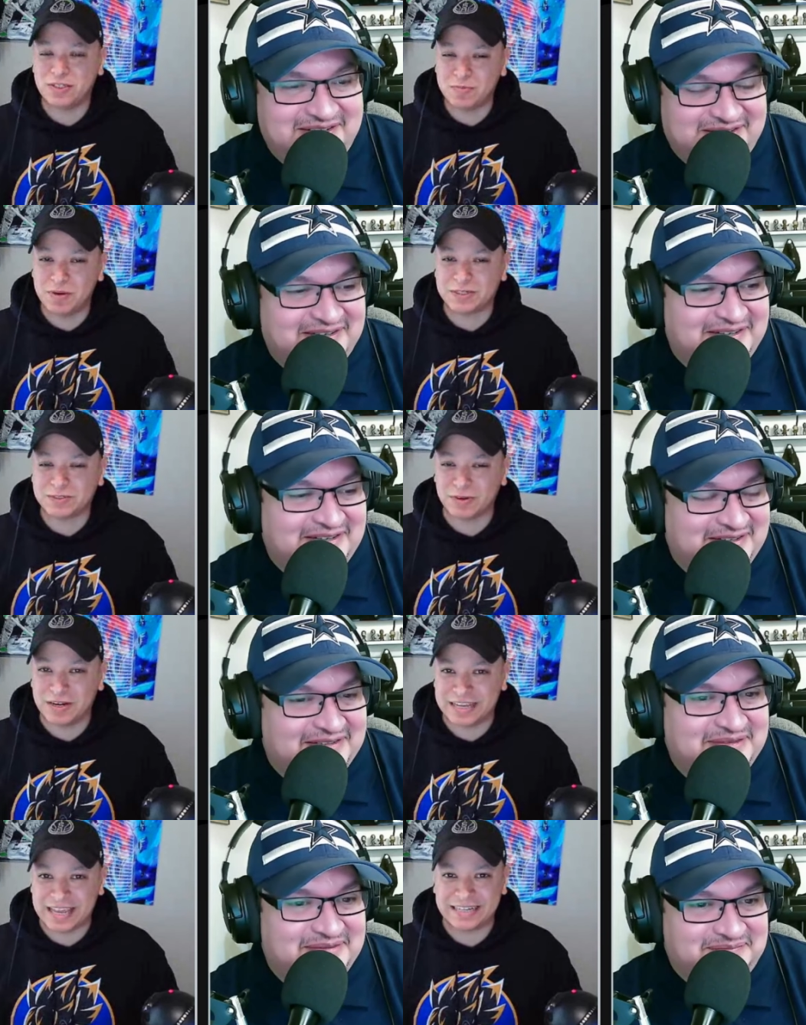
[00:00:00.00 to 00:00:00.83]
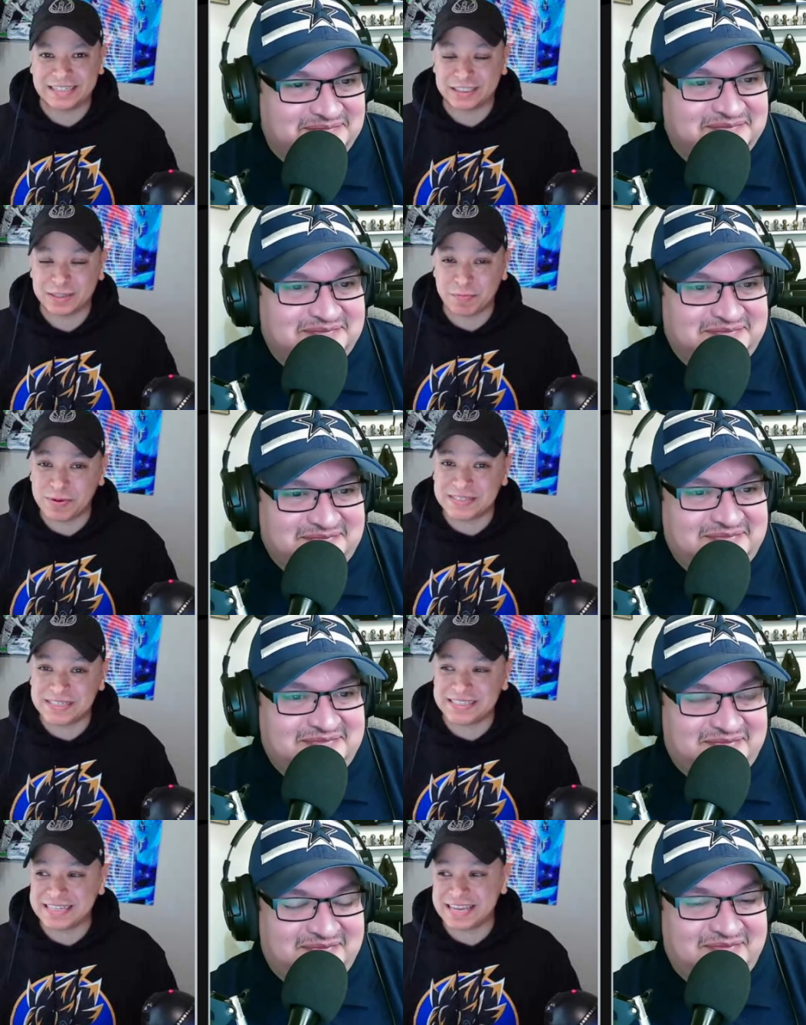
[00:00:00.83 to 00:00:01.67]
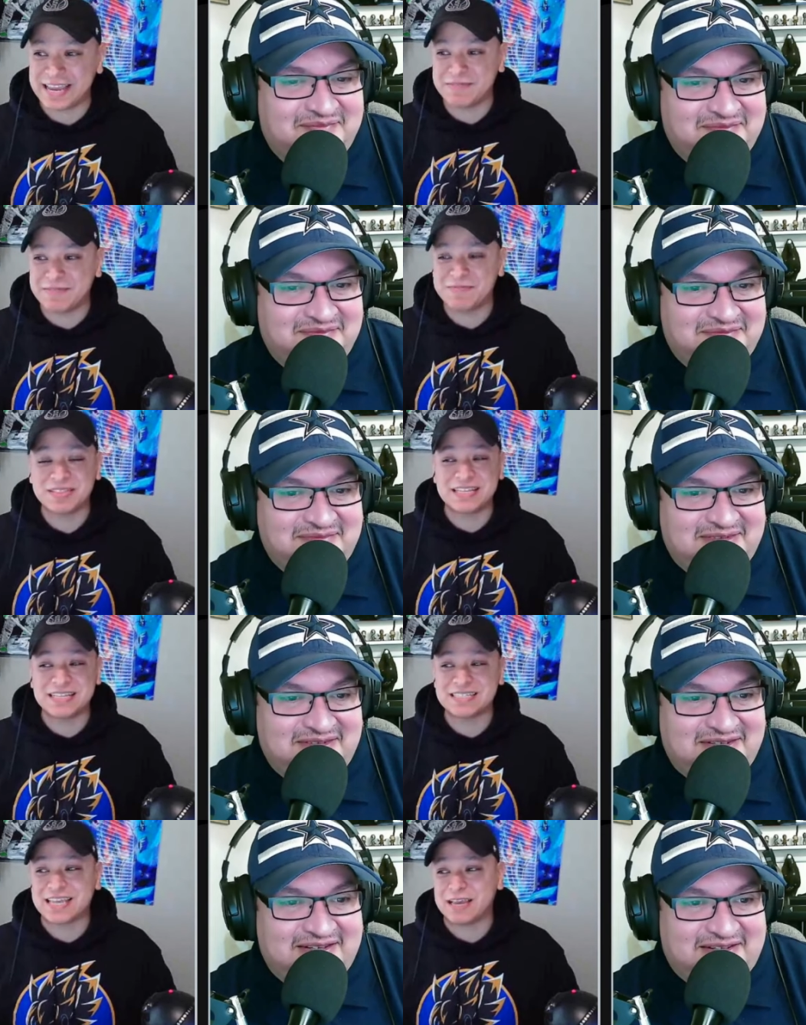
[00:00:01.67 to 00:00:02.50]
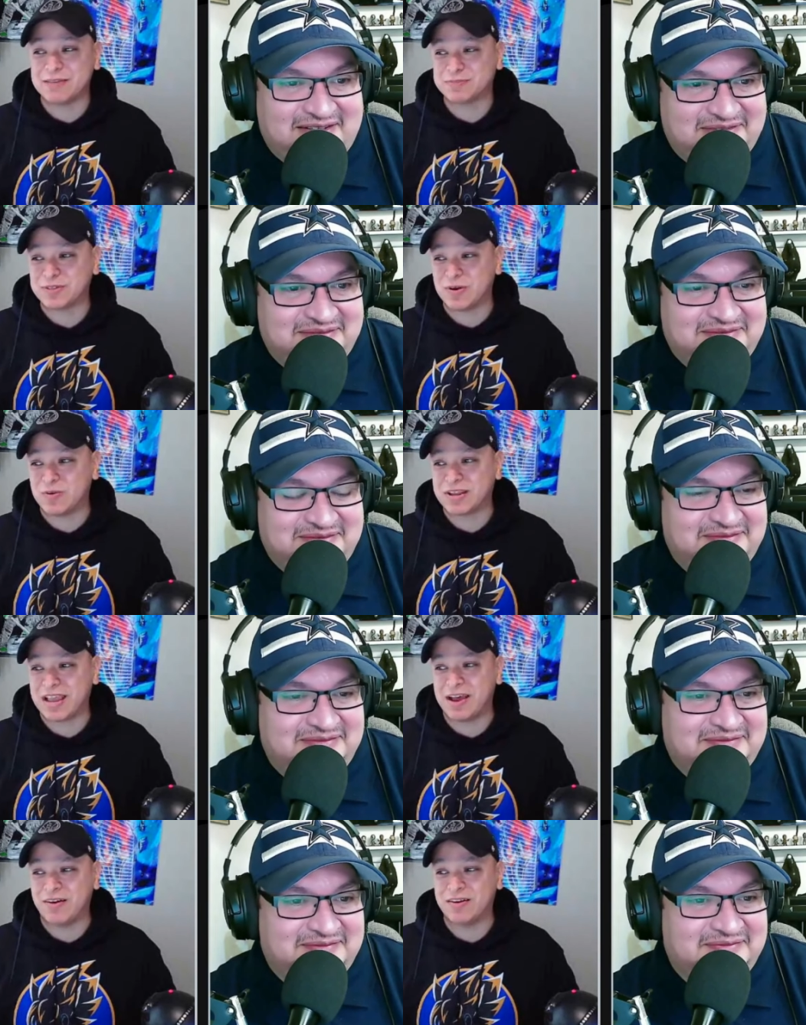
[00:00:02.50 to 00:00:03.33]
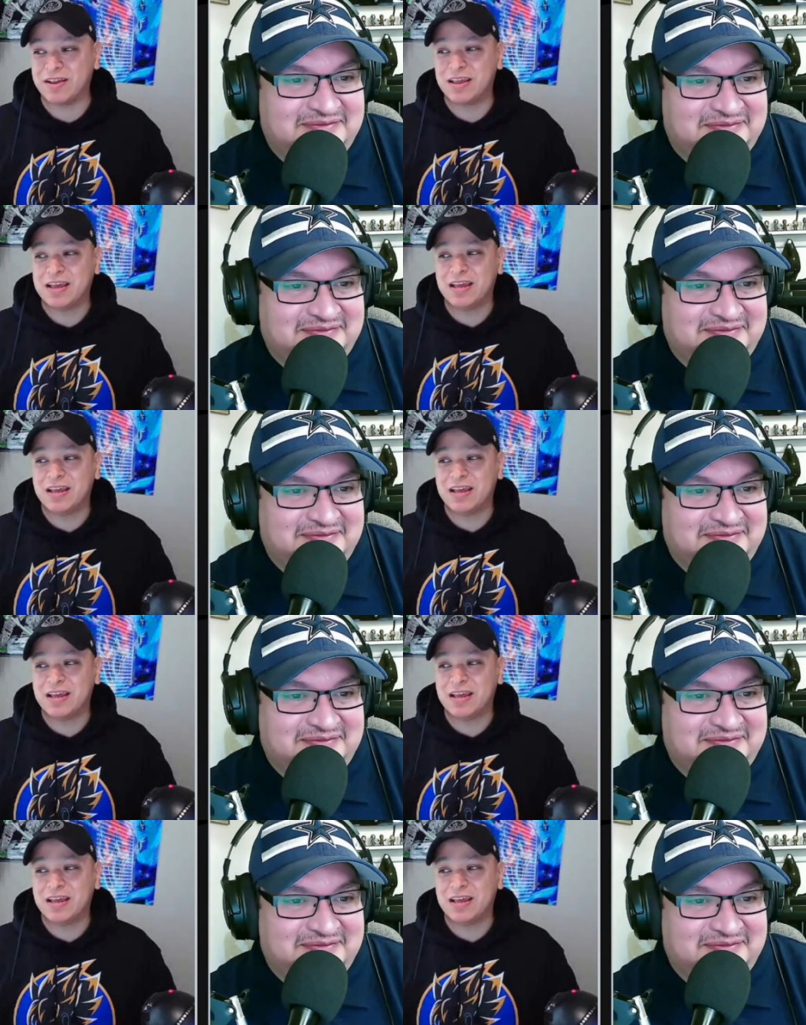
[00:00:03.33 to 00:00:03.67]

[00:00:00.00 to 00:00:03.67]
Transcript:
Speaker 1: Not too much run. Again, it's a preseason game. Yeah. These games don't count.